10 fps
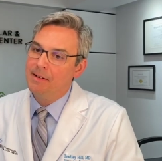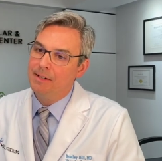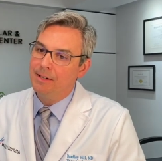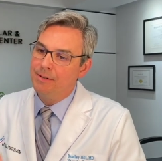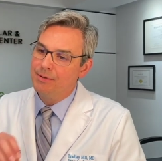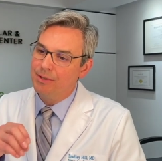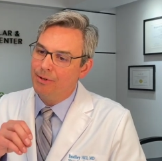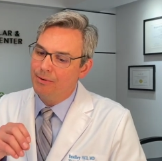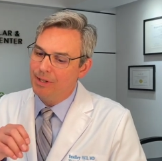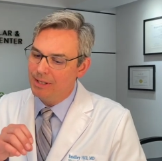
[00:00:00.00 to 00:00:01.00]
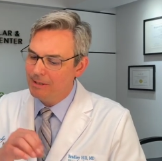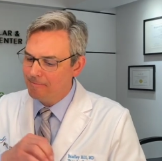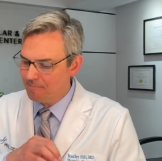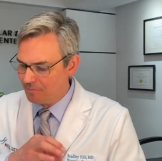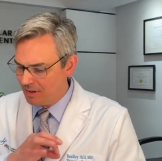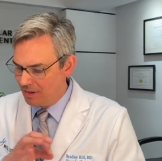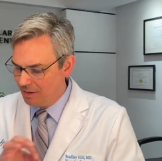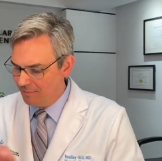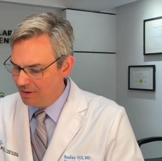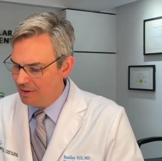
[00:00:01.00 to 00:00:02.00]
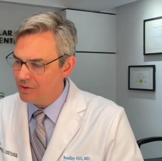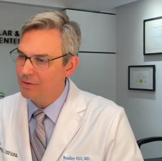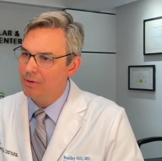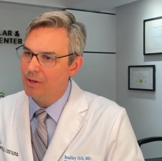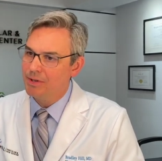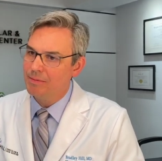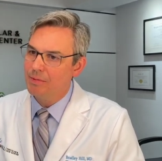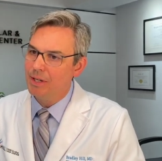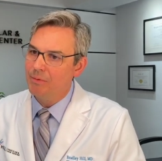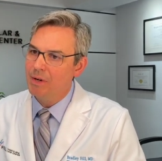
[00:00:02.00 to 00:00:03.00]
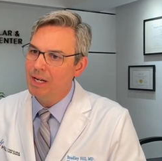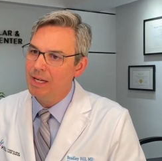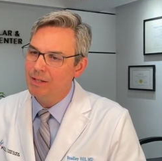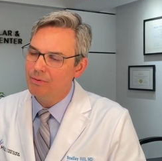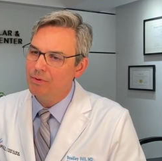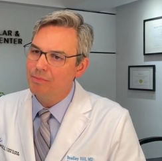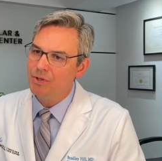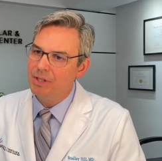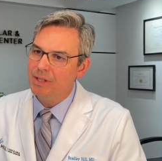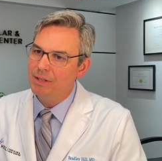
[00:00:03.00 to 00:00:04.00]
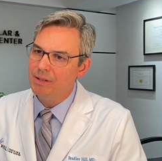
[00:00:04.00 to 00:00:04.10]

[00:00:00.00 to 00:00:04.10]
Uh, so the uh, venous draws the blood away through the machine